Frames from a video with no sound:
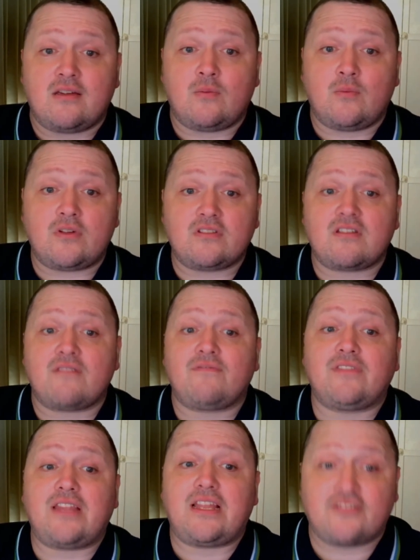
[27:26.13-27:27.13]
was
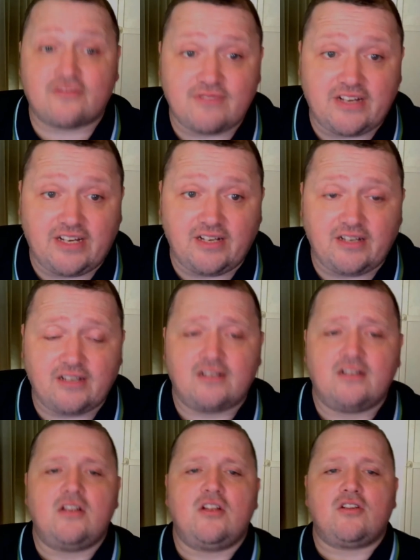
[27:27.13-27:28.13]
flattering.
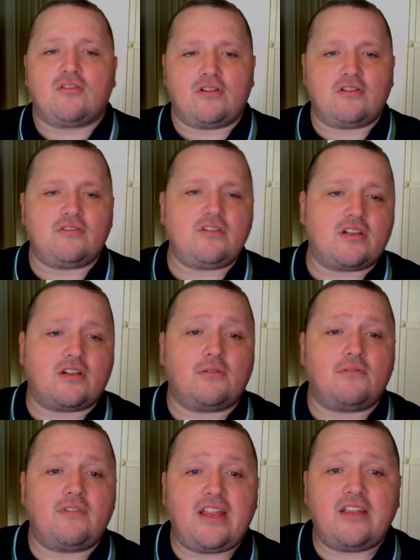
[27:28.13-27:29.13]
Ronaldo
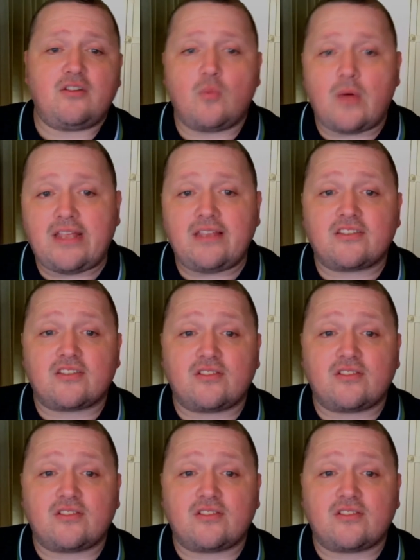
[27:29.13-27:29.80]
careered away